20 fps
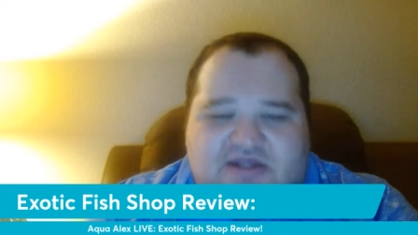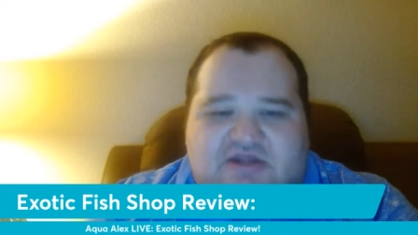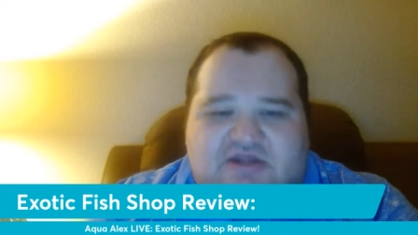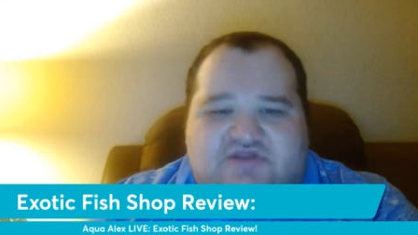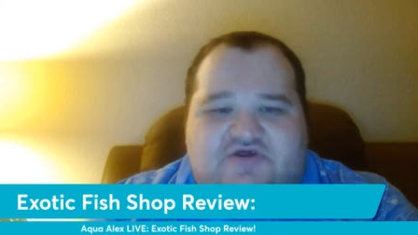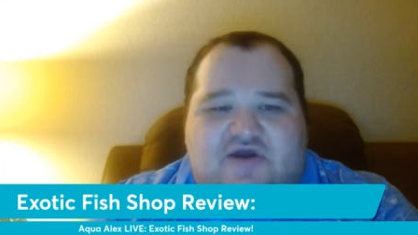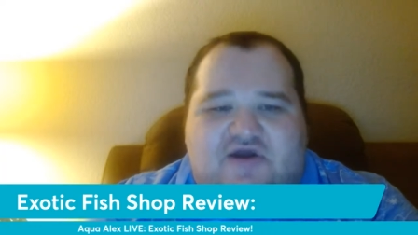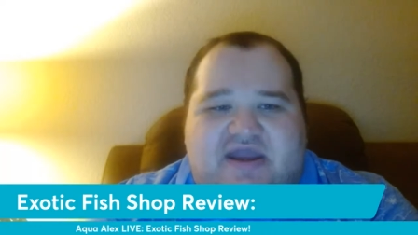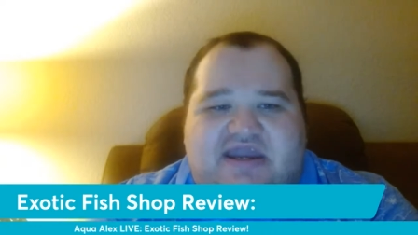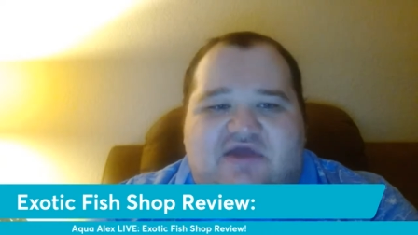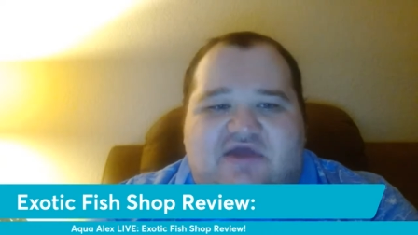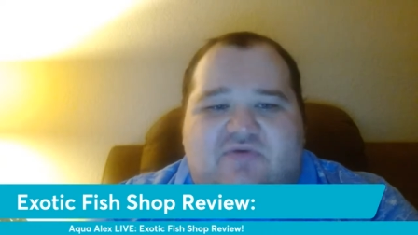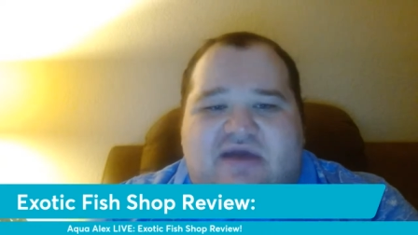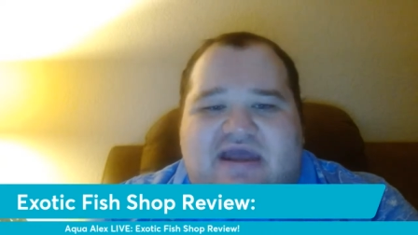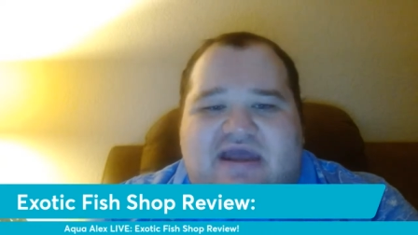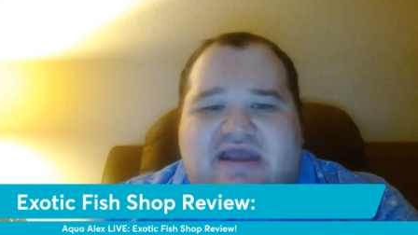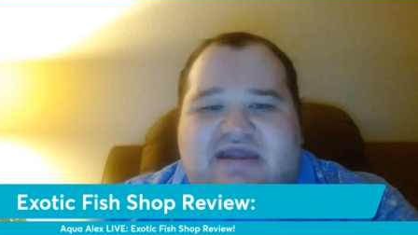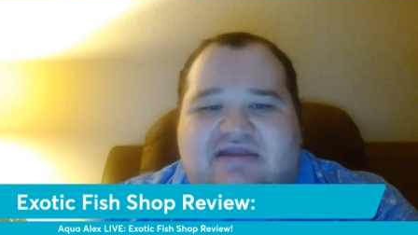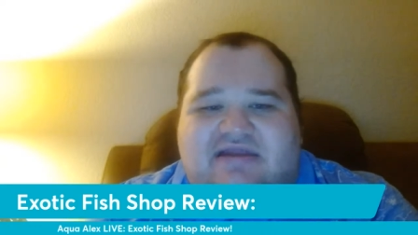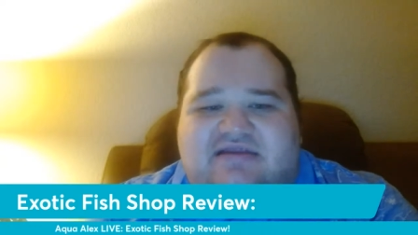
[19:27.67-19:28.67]
So,
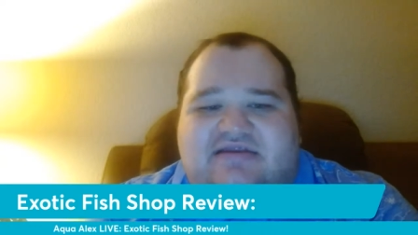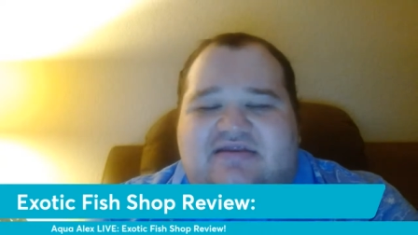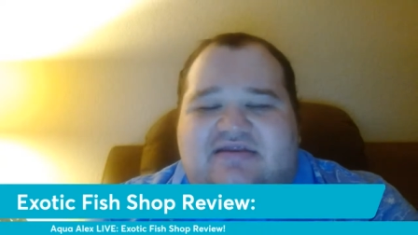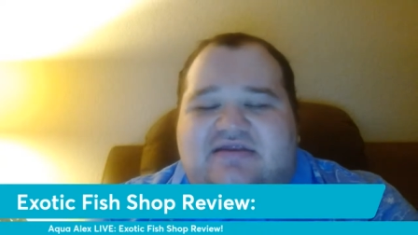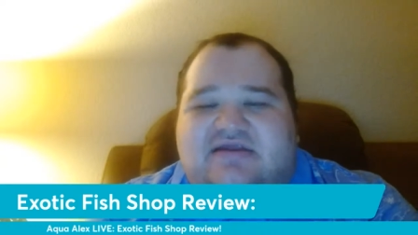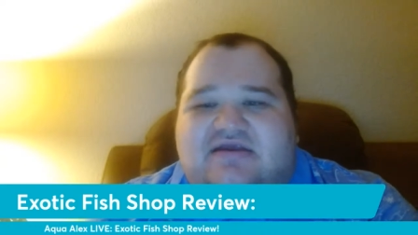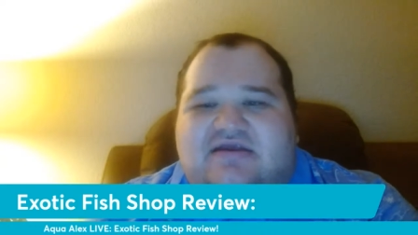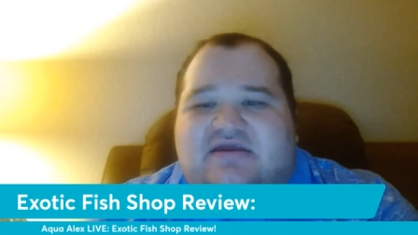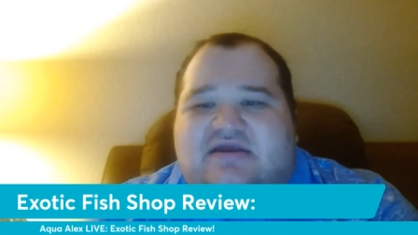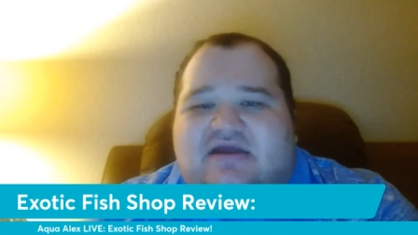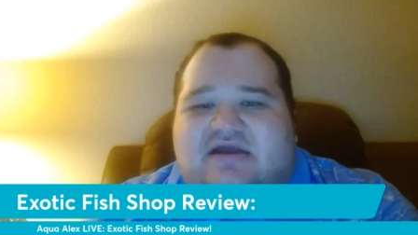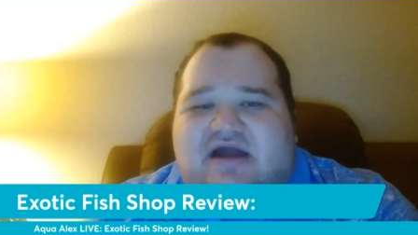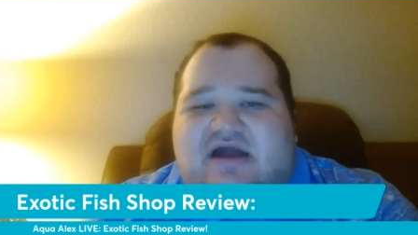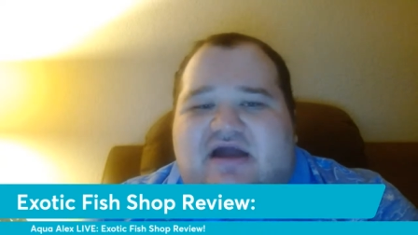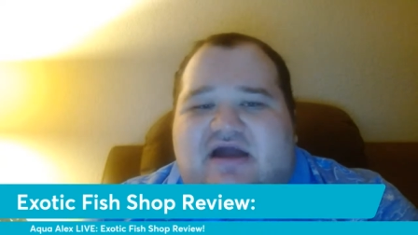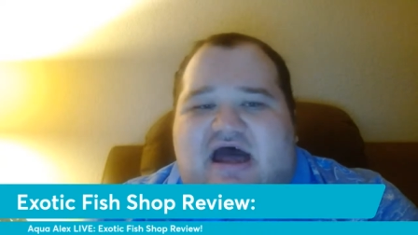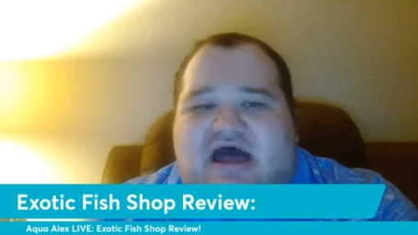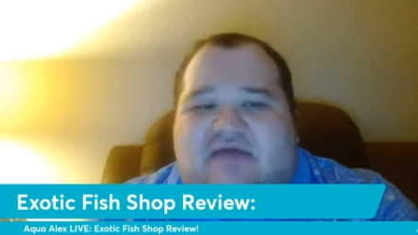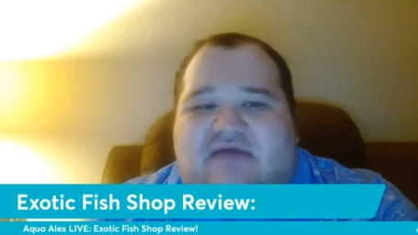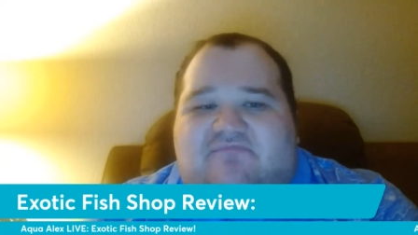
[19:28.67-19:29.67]
anyways,
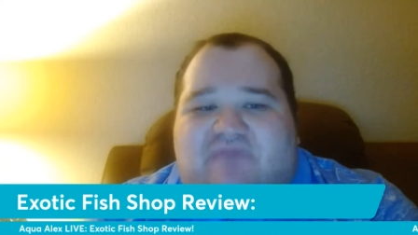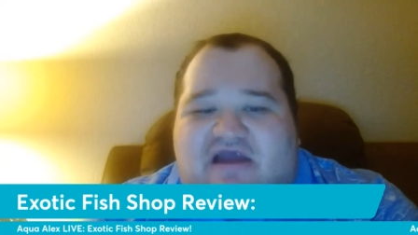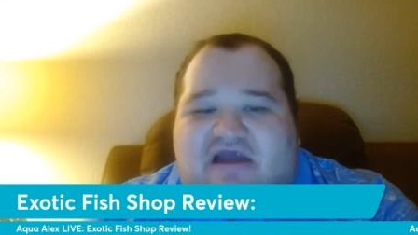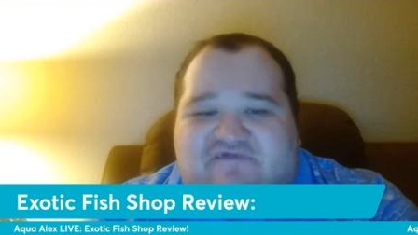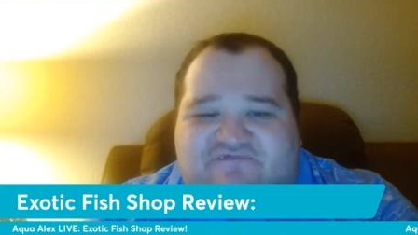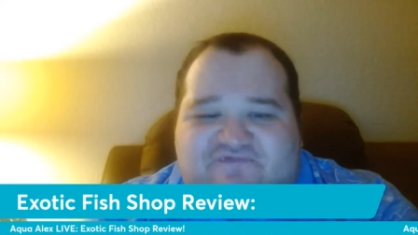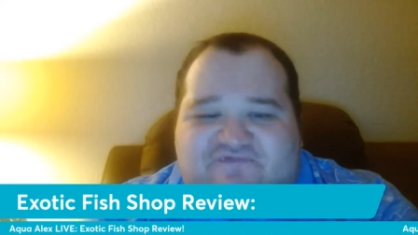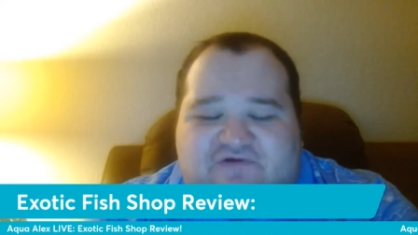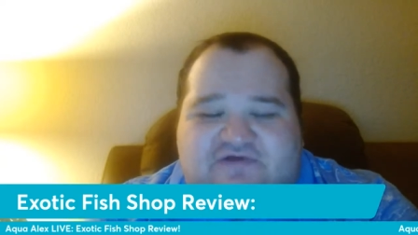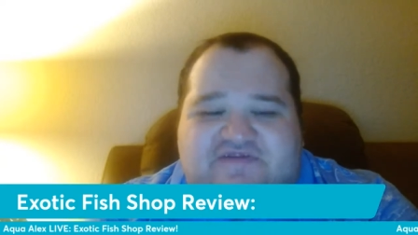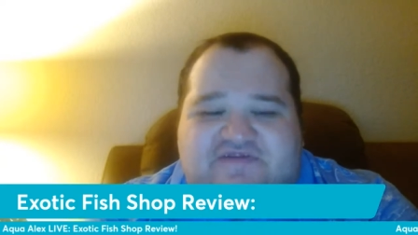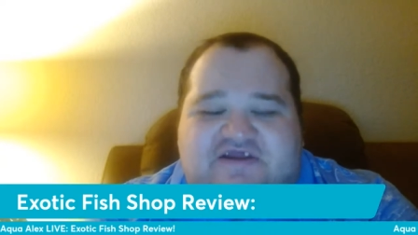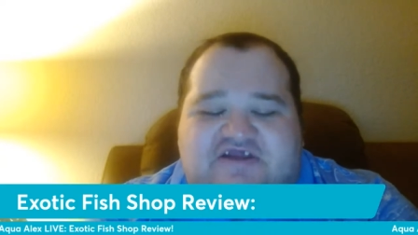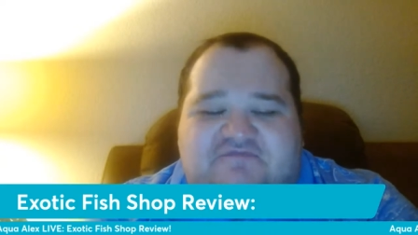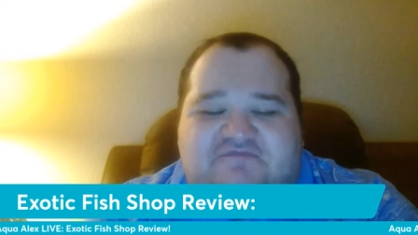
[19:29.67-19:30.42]
my first